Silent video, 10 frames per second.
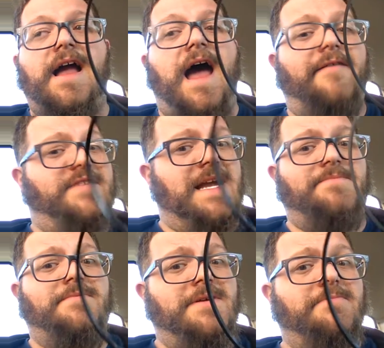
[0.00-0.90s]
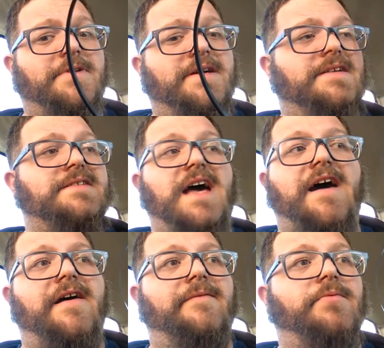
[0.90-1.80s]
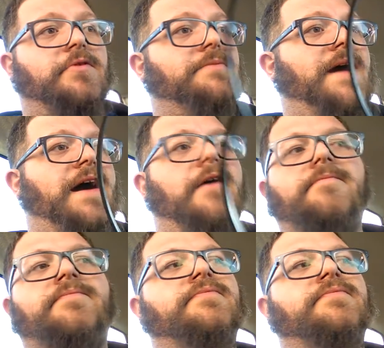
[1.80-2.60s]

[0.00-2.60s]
I've taped them in place. I've pulled them out.